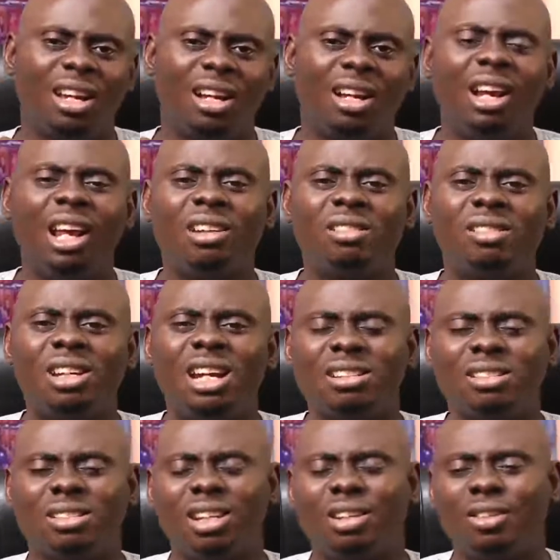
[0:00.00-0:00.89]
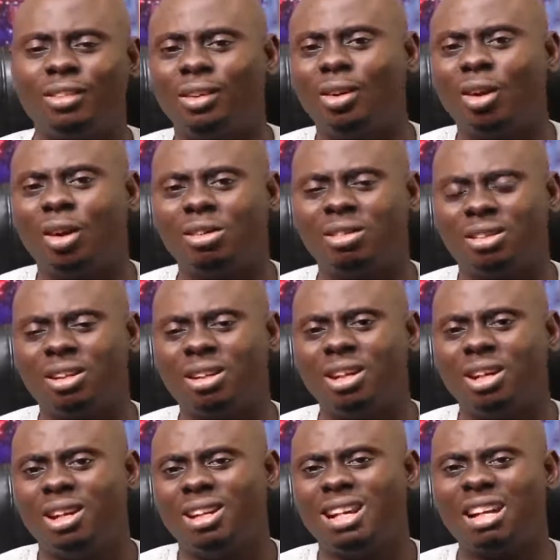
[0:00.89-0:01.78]
Laziness is not
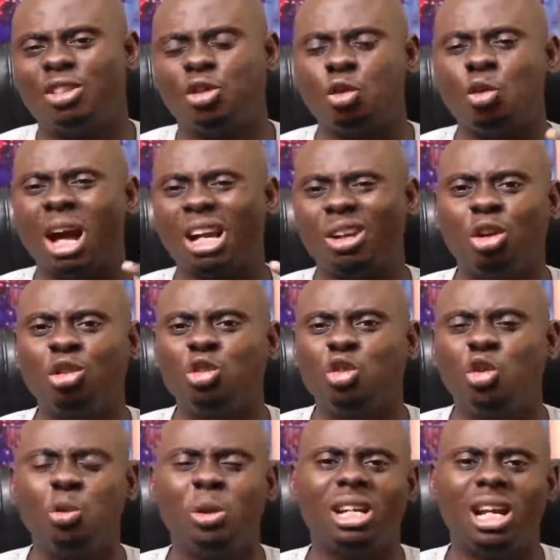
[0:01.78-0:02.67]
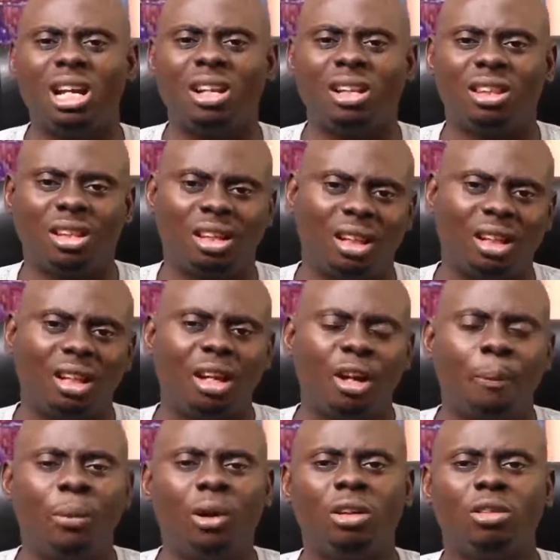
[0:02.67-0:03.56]
that you are not doing anything,
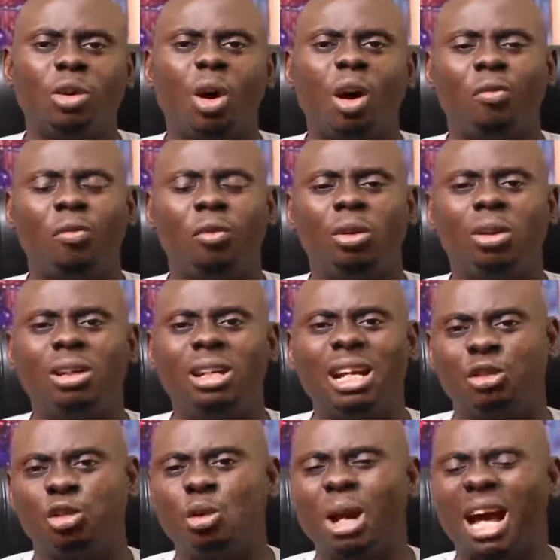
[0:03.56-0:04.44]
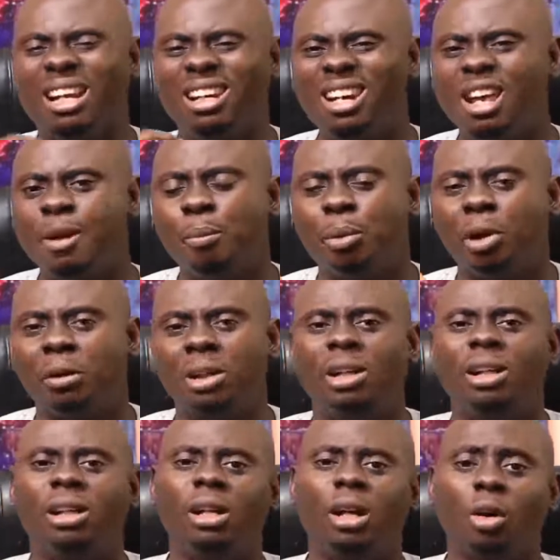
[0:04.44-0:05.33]
but it's often that you are
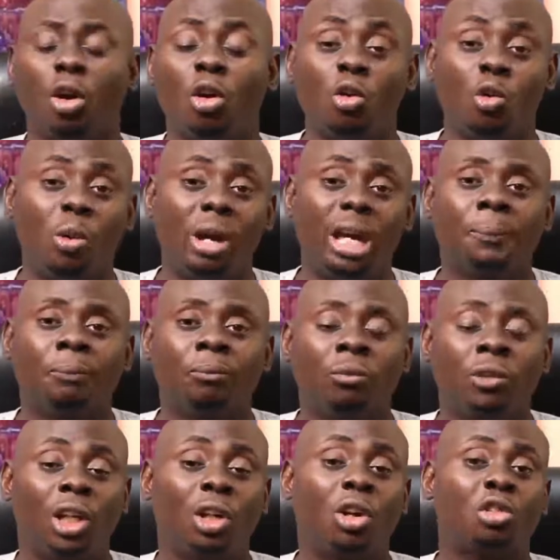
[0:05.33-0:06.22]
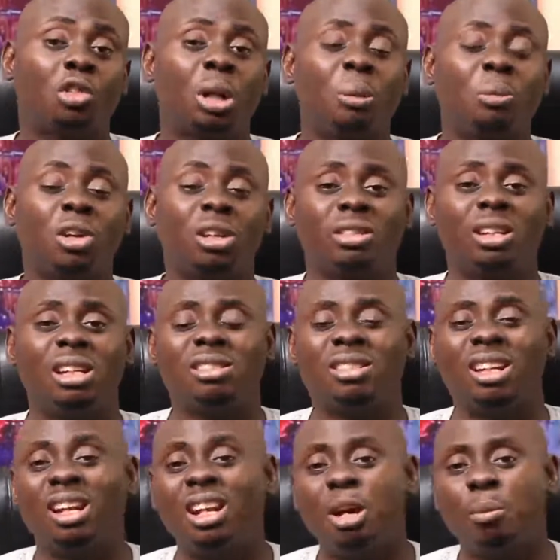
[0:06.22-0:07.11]
laboring in the wrong way. Because scripture says
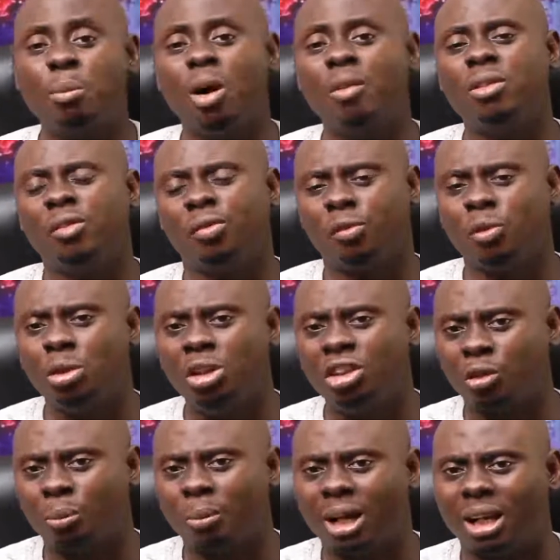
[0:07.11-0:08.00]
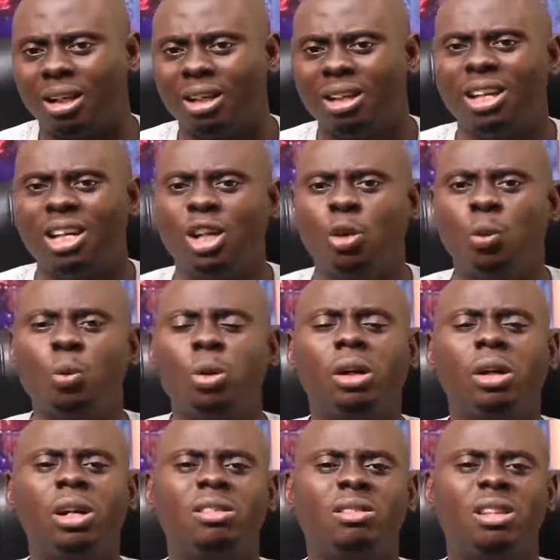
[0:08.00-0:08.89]
the labor of the foolish man, he
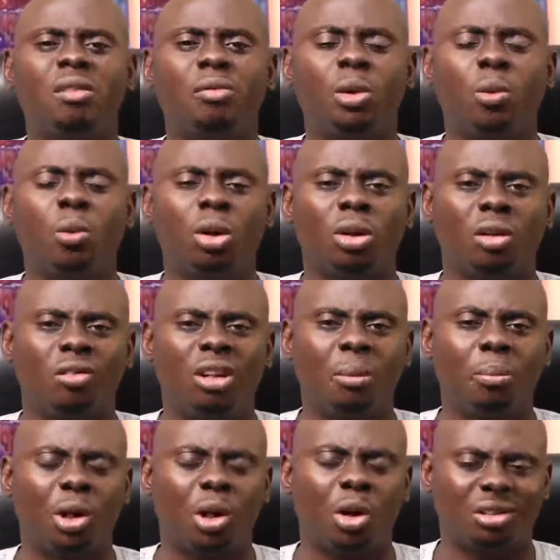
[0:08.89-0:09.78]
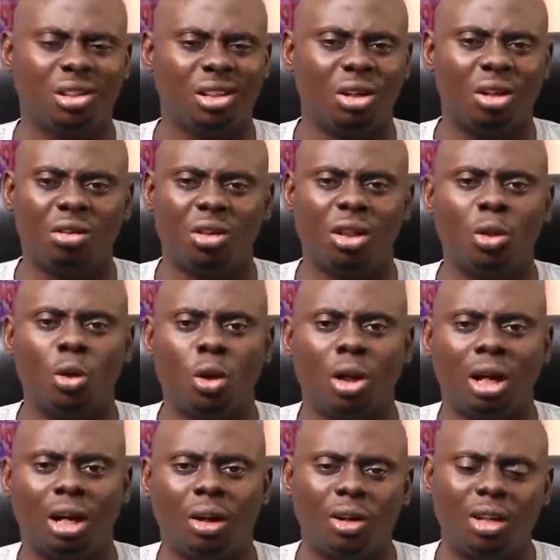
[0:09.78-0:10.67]
wearies every one of them because he doesn't know
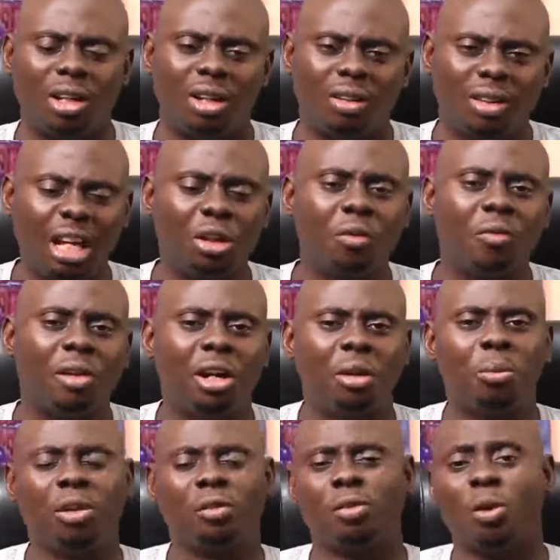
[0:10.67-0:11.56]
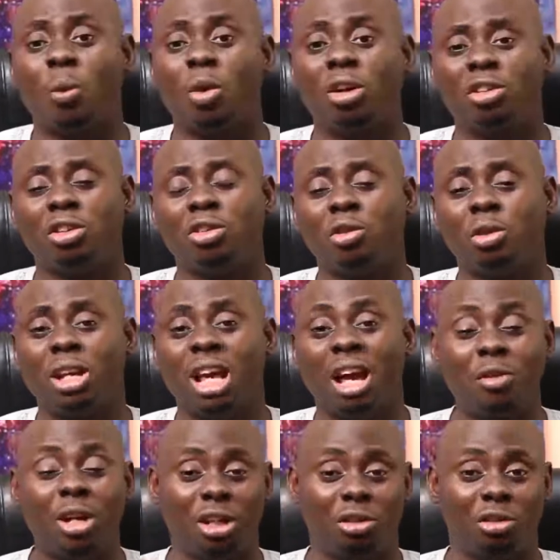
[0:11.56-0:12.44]
how. Thank you very much for watching today.
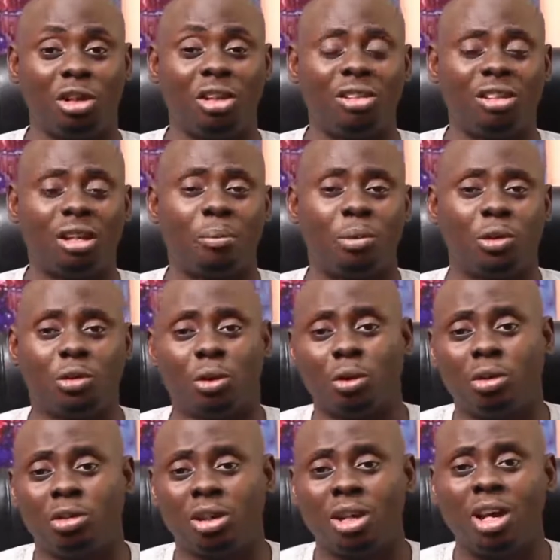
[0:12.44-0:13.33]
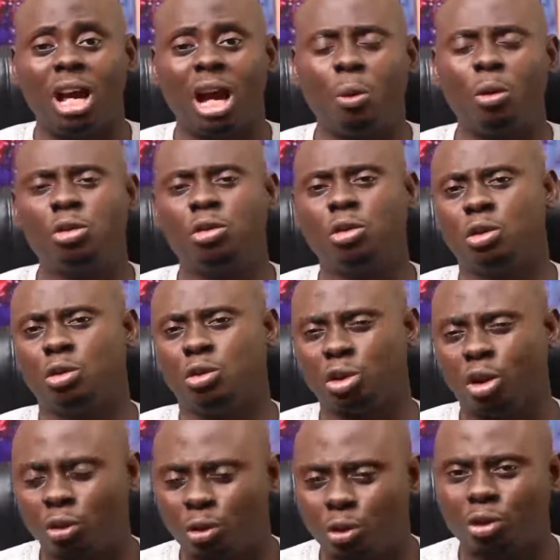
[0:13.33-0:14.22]
Have you enjoyed this episode? I want you to
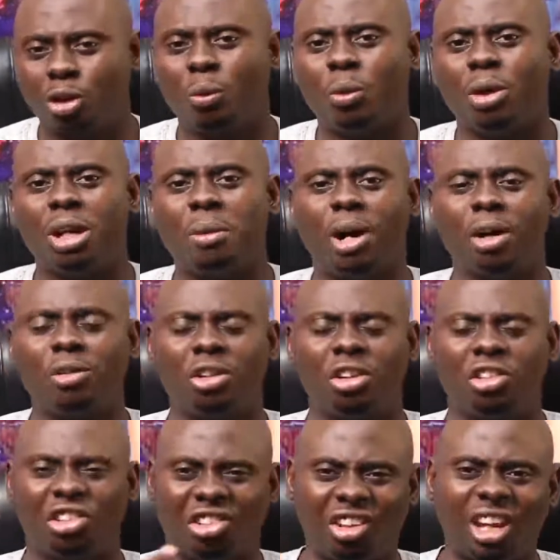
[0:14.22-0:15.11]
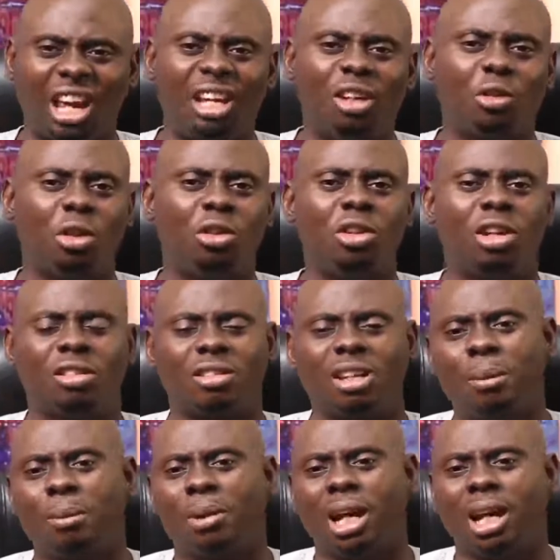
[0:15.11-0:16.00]
talk to someone about it. Share it on your
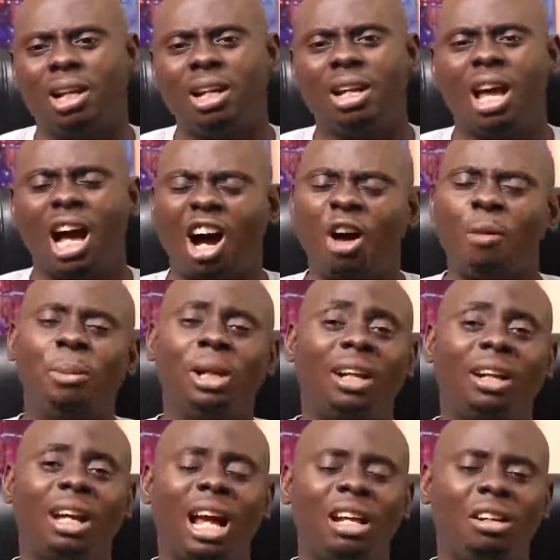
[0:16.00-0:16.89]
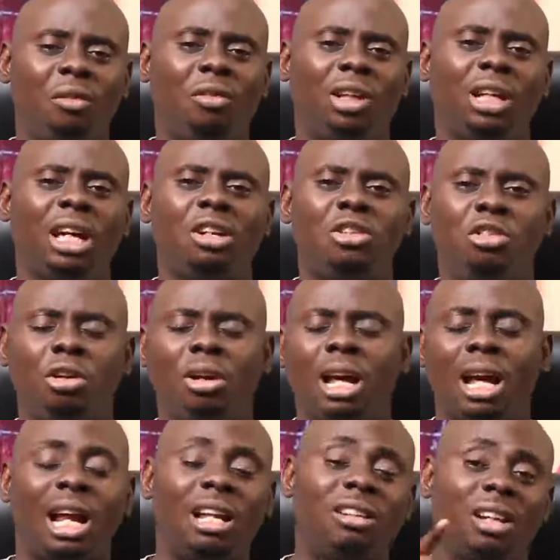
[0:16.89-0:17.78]
timeline. I'll be glad if you can do
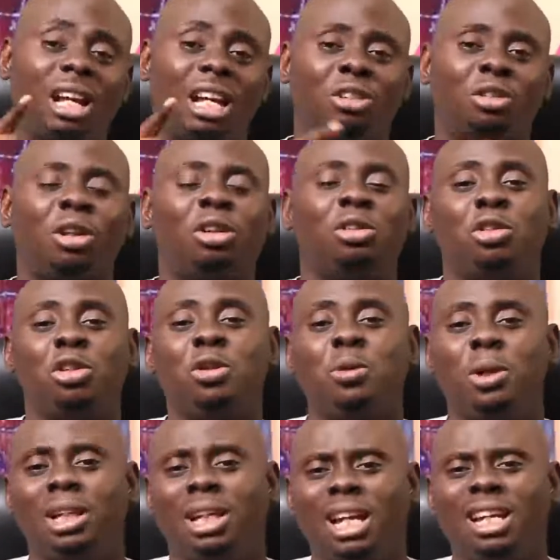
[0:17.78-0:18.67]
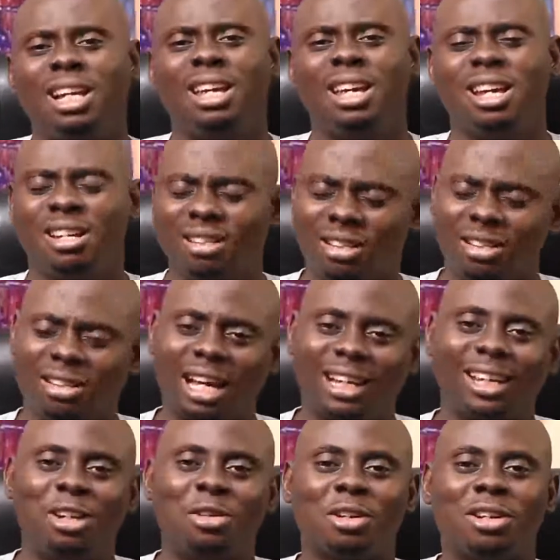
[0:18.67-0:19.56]
that. Until I talk to you again, this is
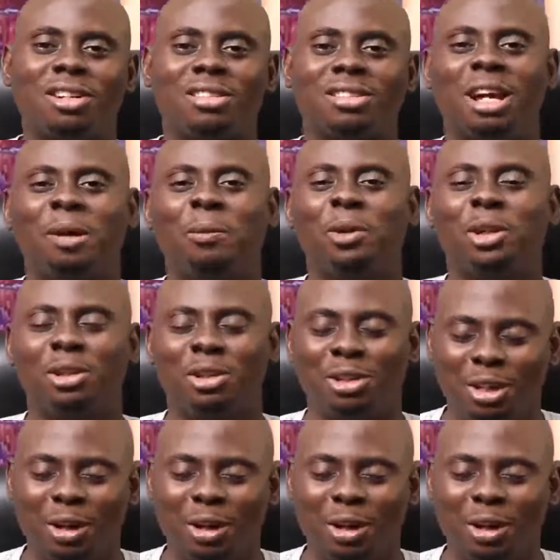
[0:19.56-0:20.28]
Akintola Samuel.